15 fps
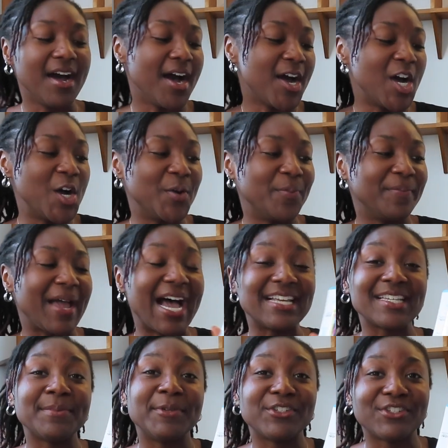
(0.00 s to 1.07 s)

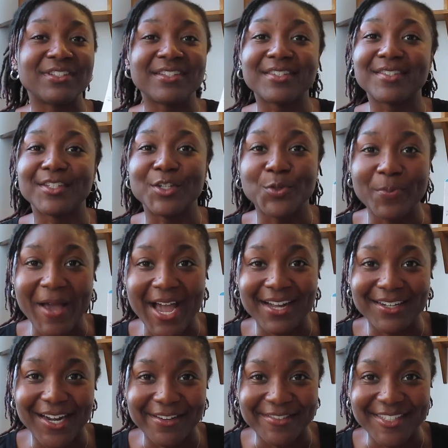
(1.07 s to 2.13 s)
As I mentioned, this is a new
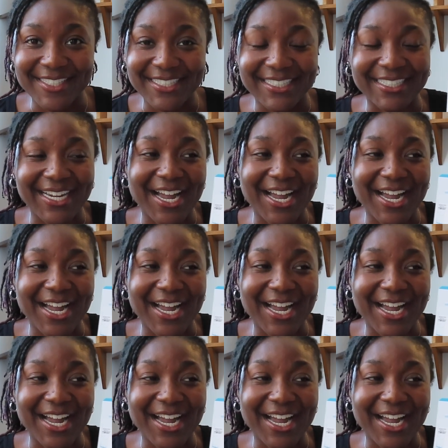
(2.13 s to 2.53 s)
pack, obviously.